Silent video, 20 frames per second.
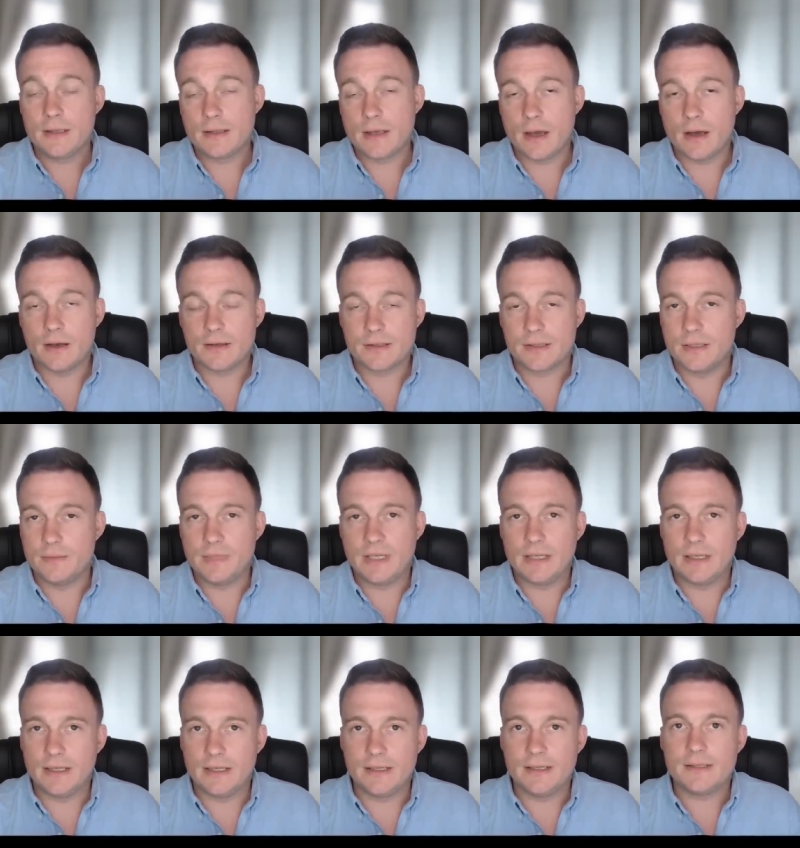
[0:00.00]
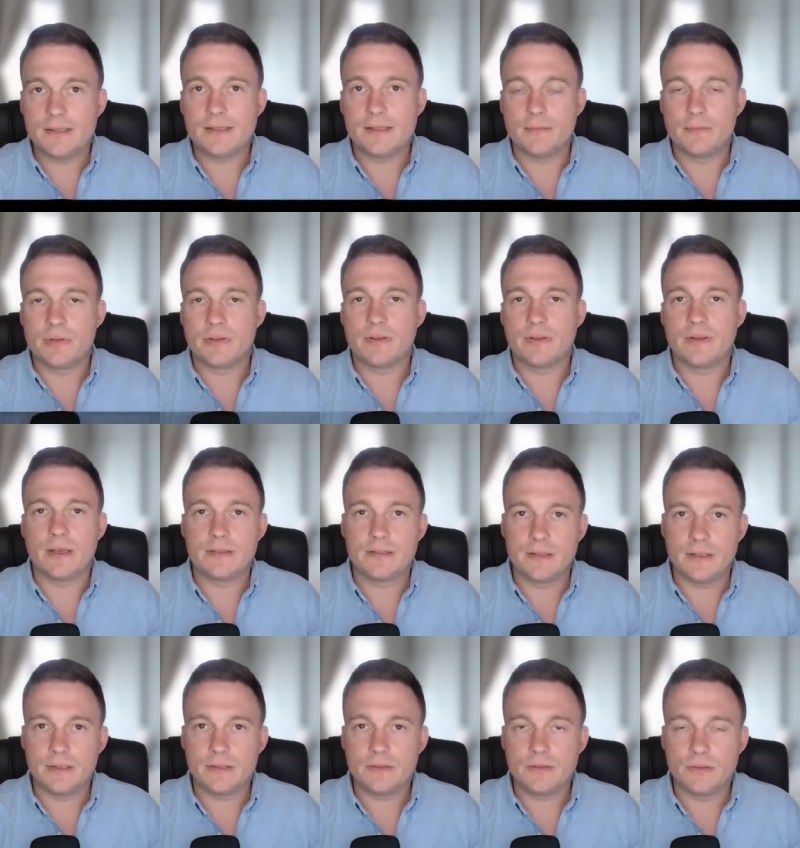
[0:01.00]
that are seemingly
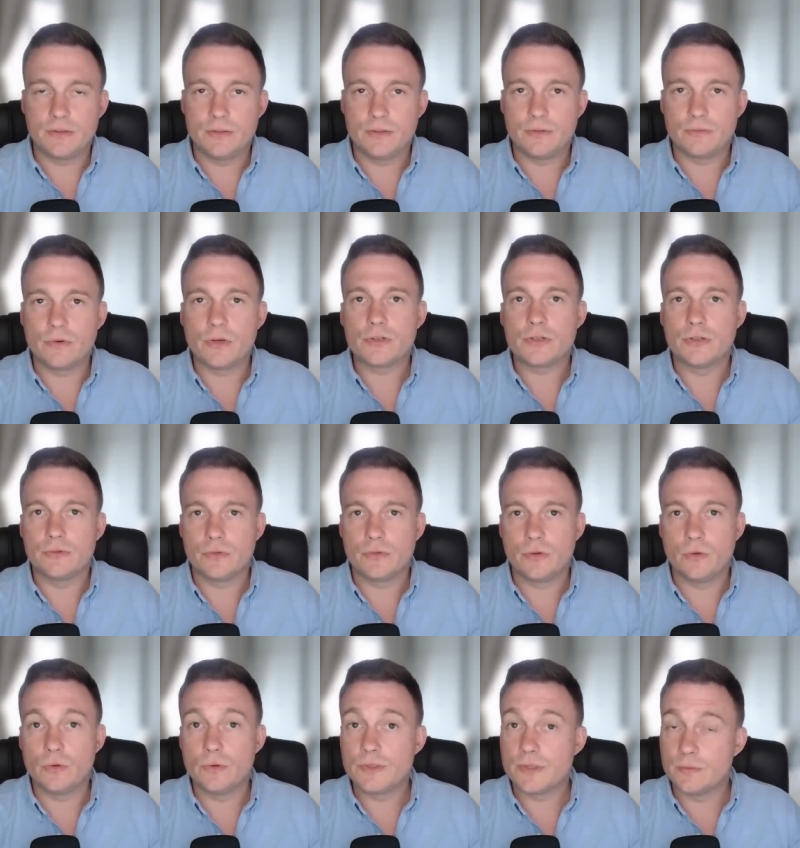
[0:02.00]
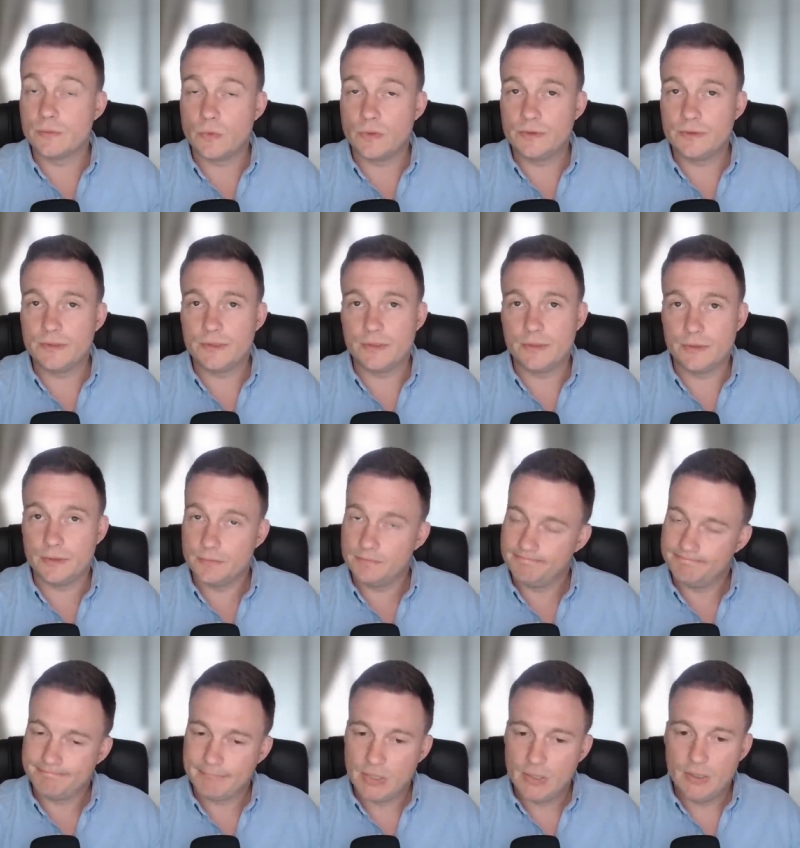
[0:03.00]
sympathetic to the Russian cause and want to
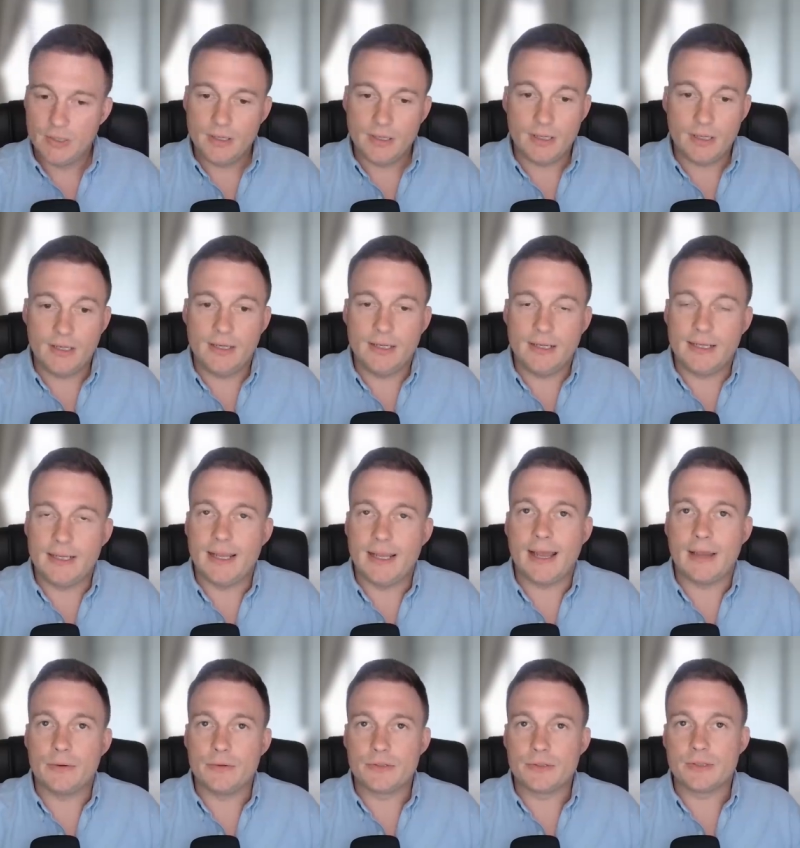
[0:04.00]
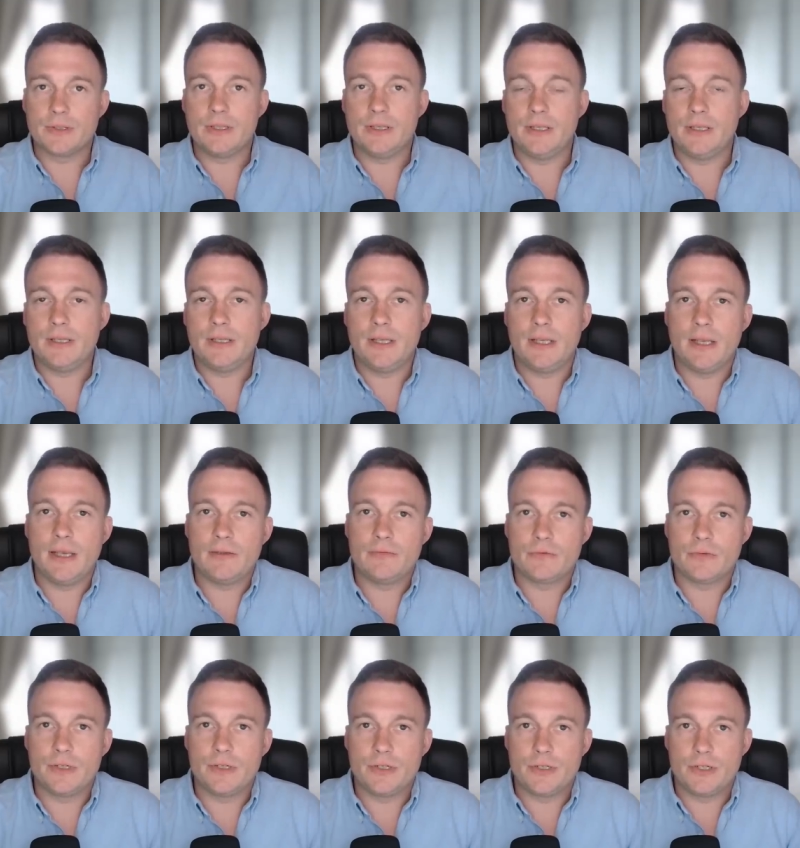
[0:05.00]
clearly oust the Kiev
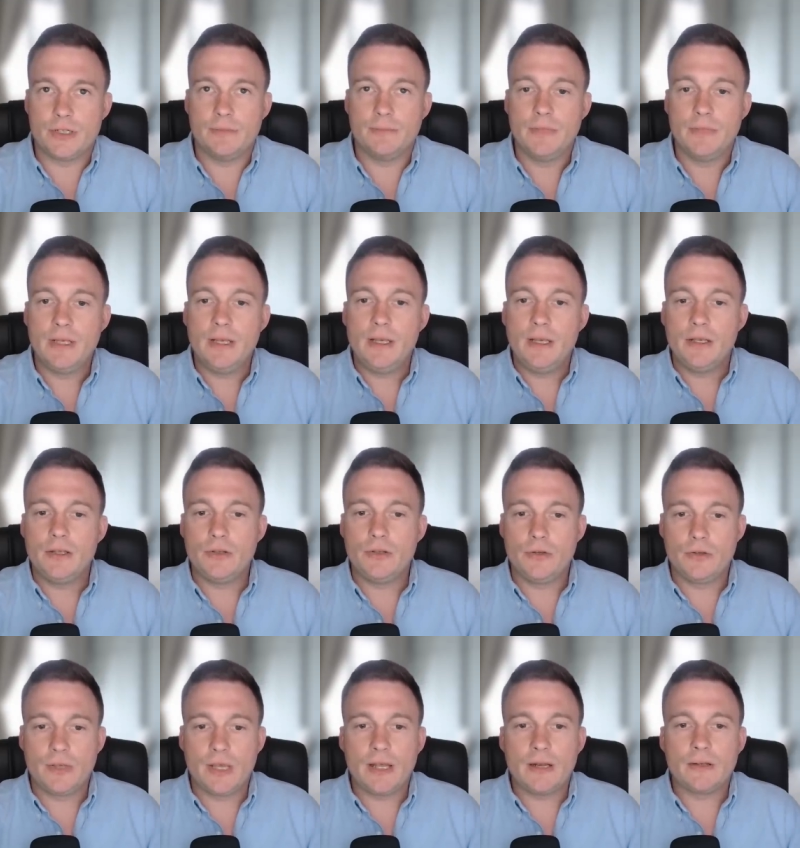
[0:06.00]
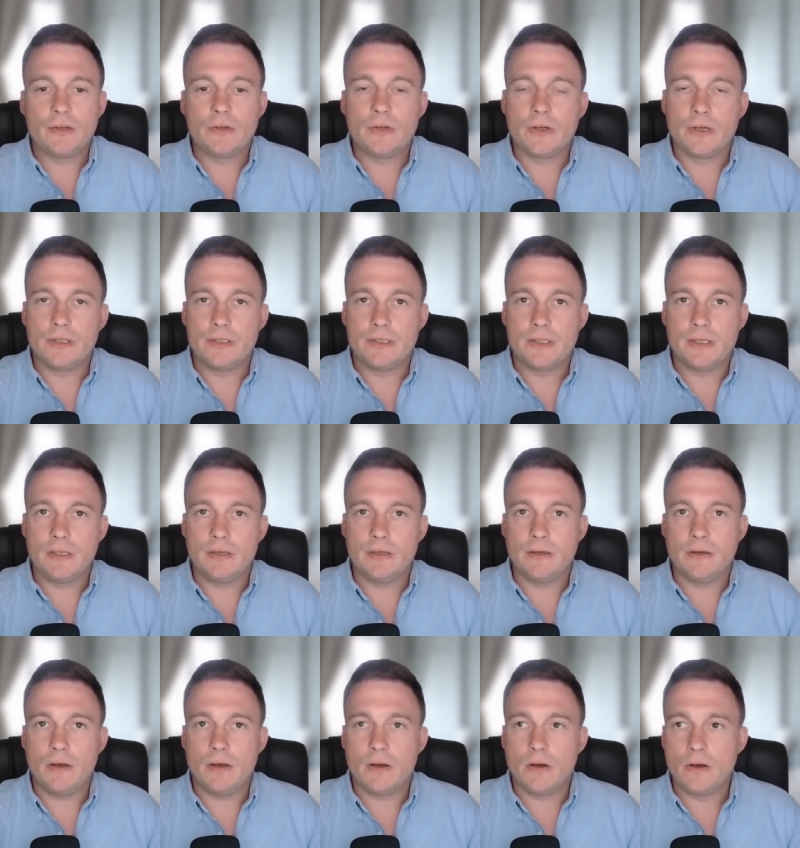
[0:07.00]
regime, you get a good
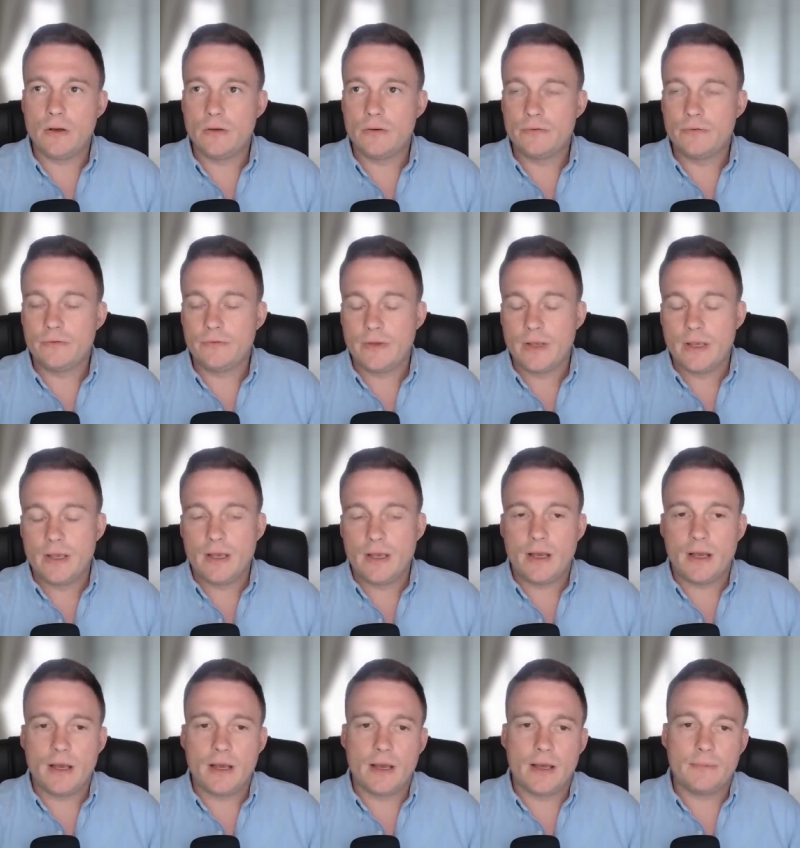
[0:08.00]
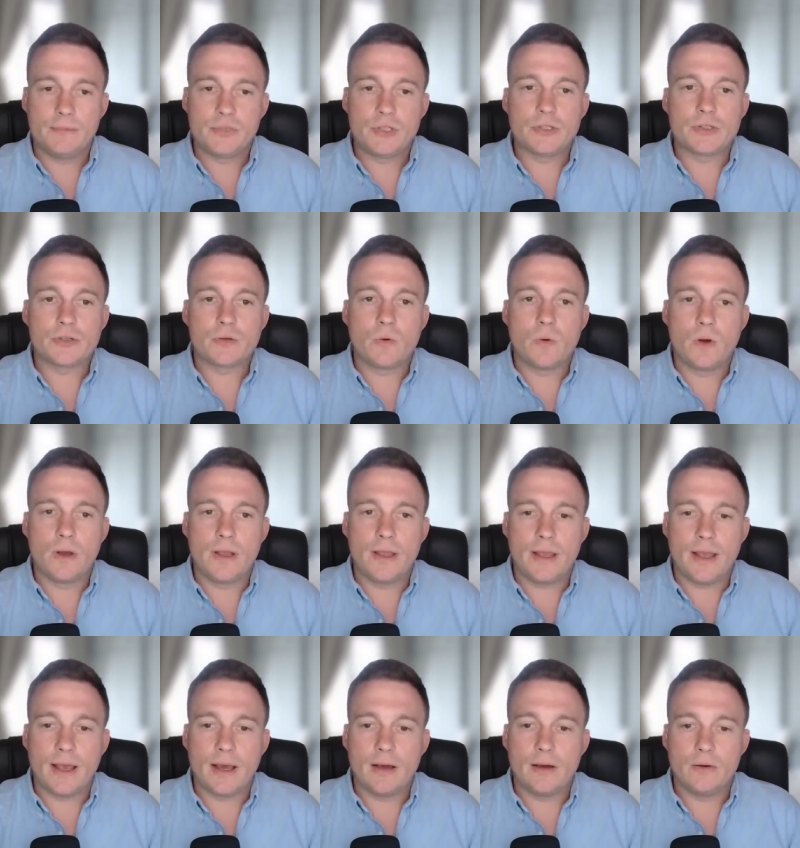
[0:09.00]
idea of uh, just quite
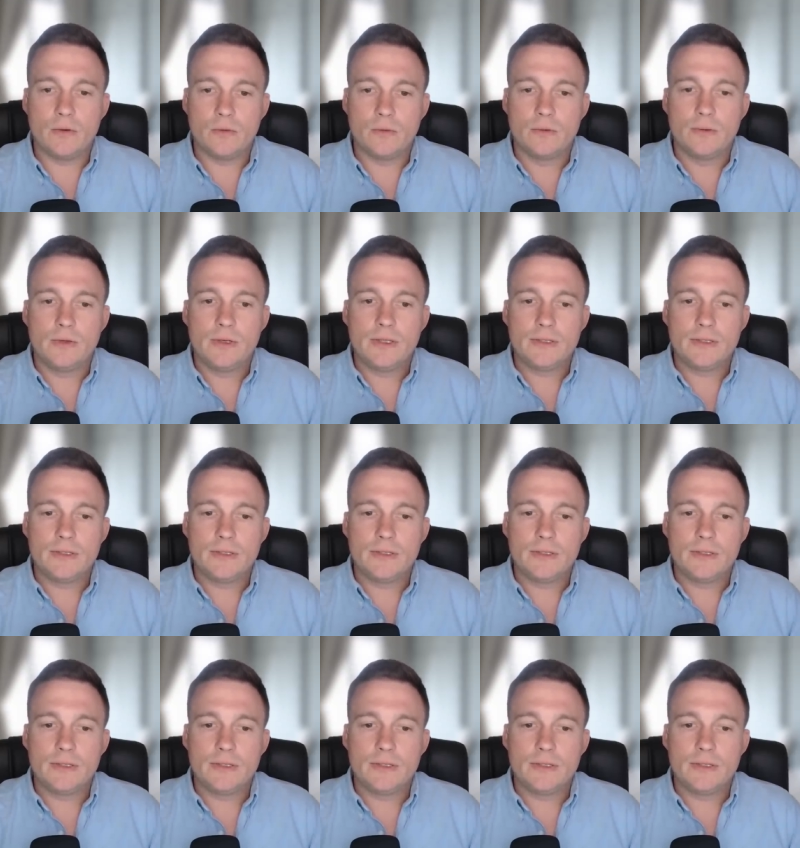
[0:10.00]
how